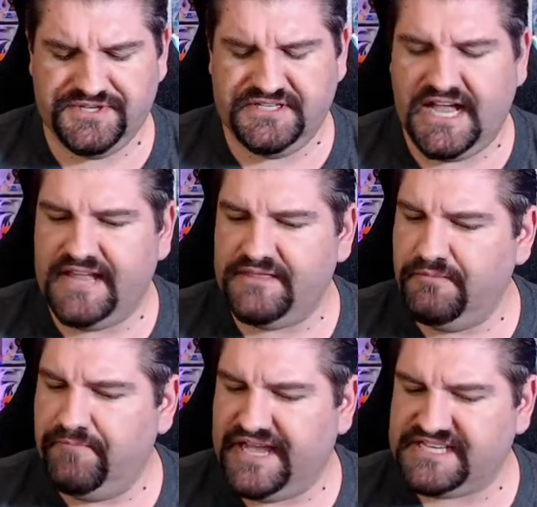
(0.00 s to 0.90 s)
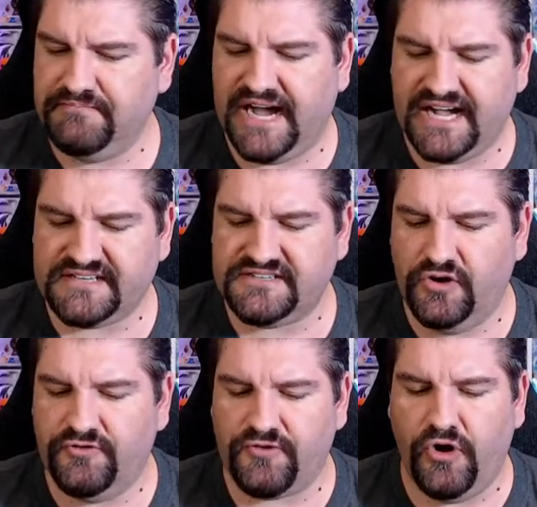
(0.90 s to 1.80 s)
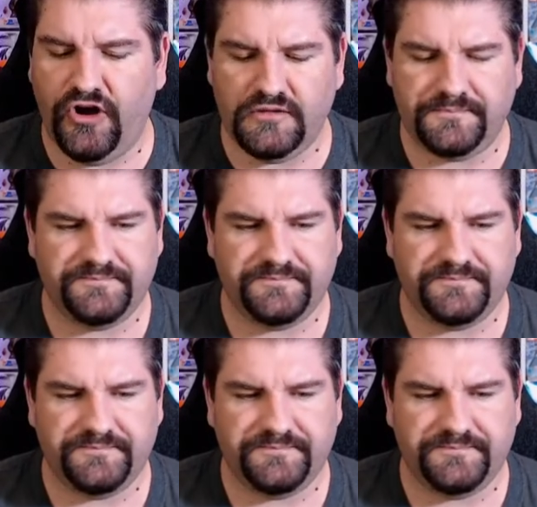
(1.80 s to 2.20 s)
not the best box overall.